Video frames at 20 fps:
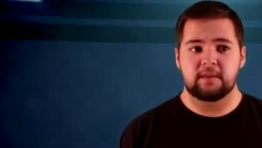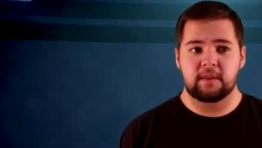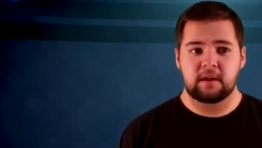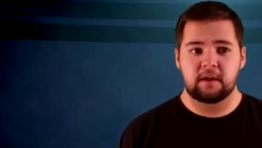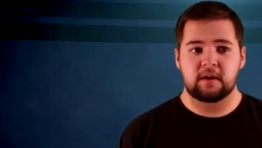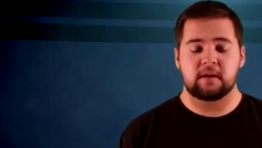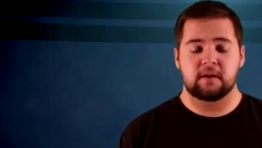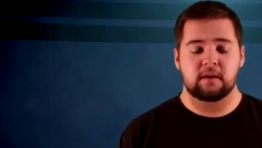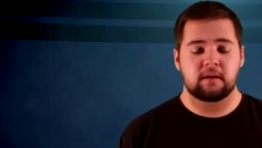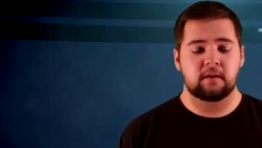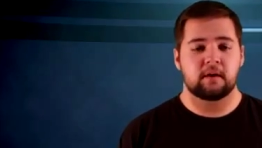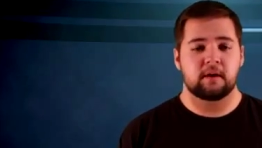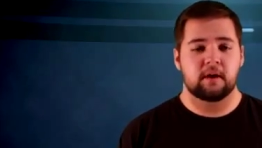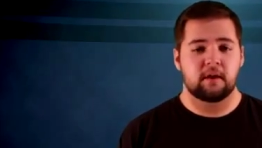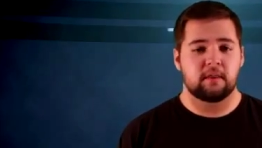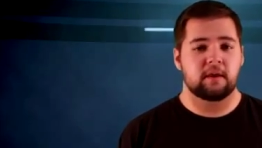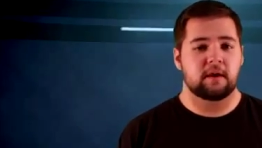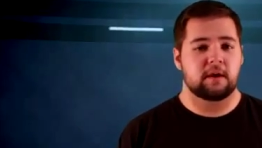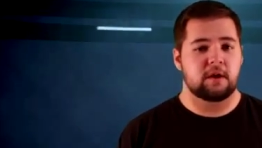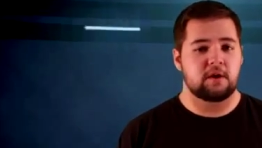think
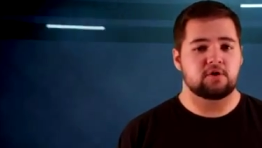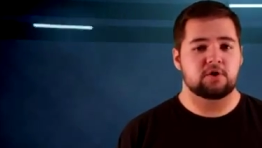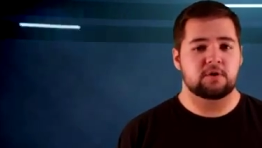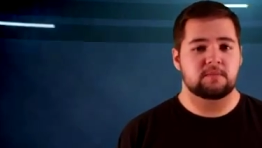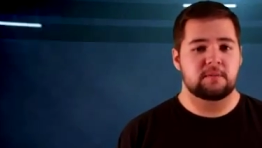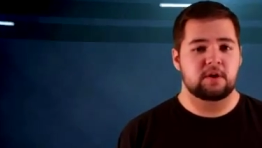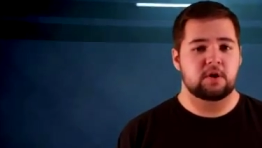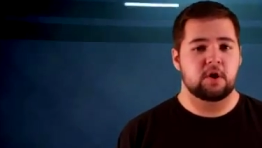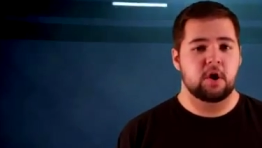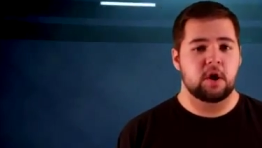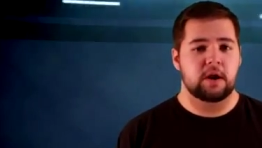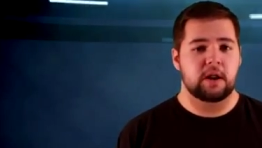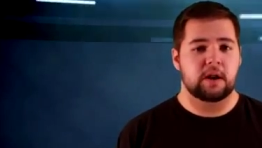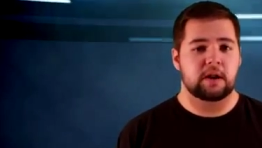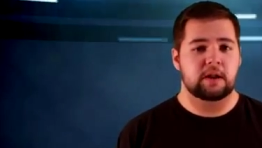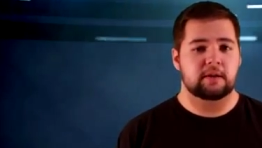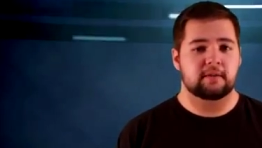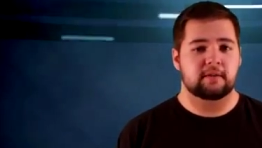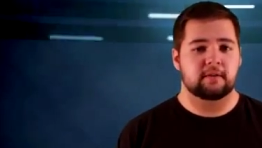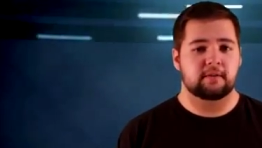he should be good in
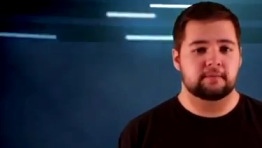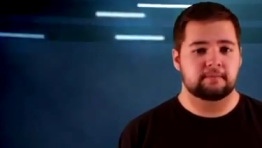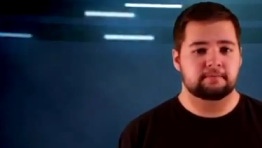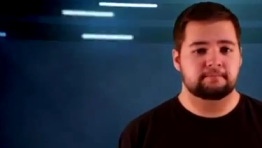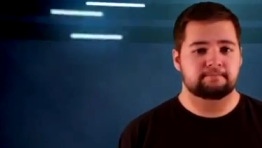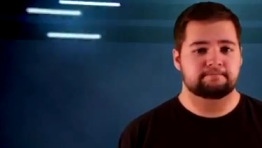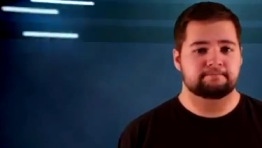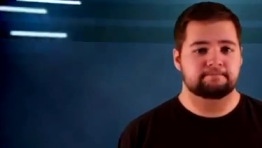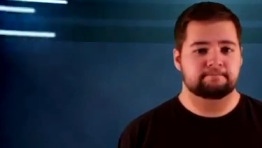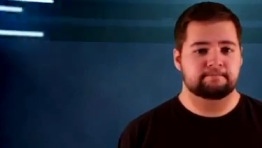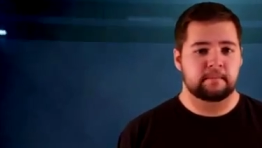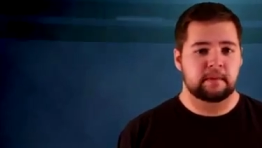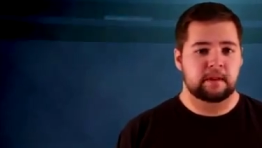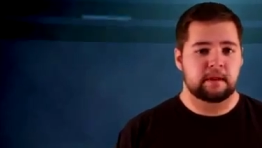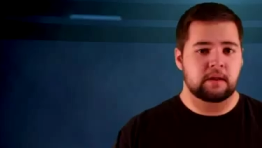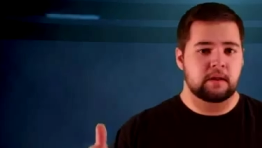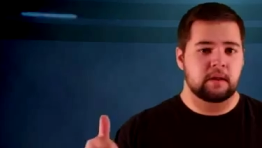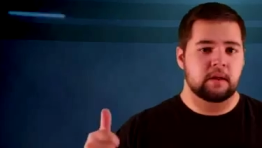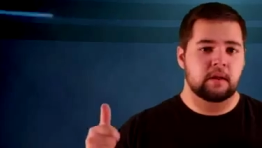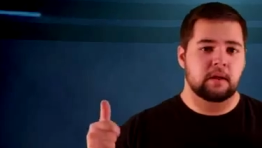it.
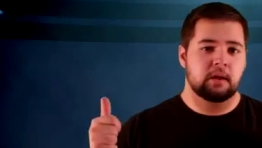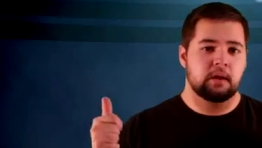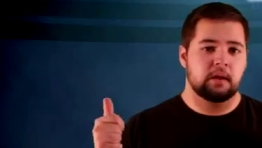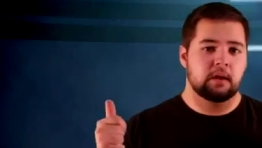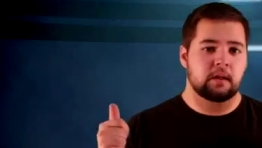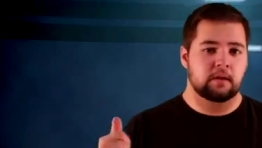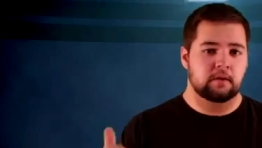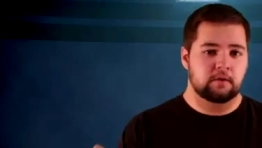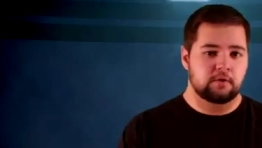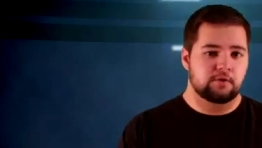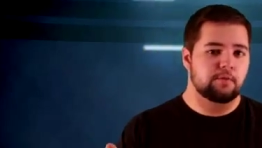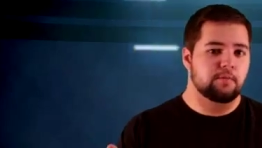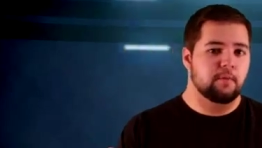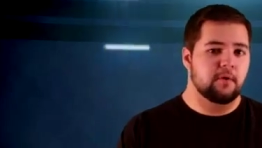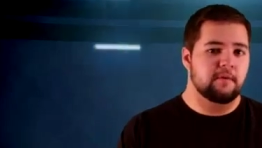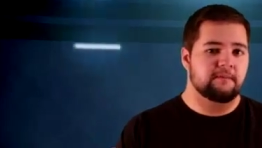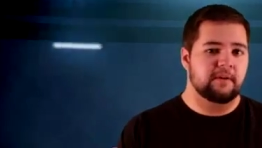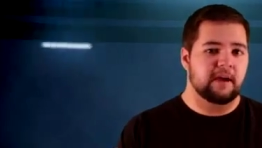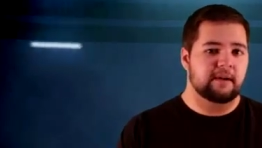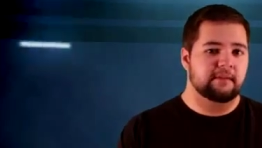
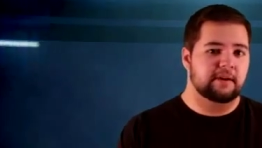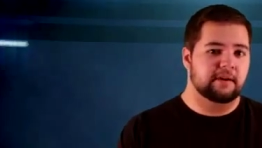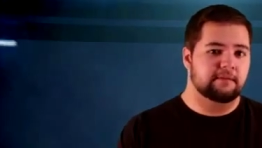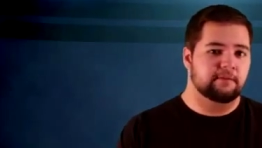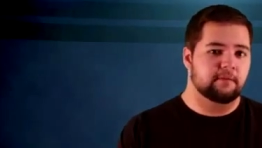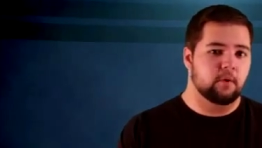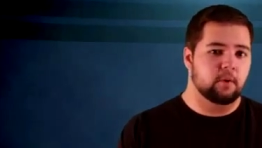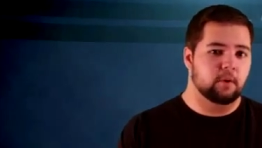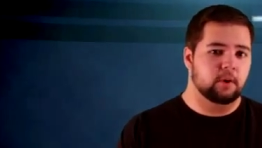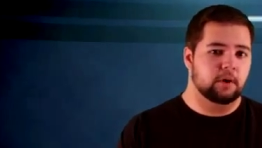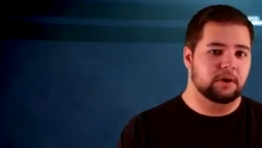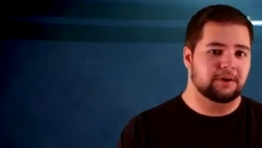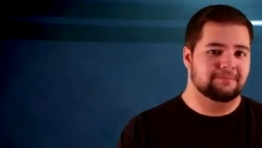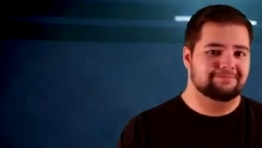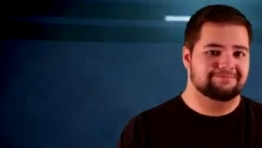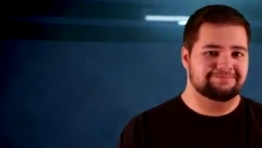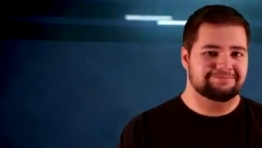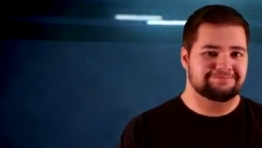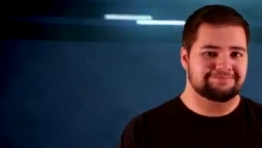2.5 out of 4.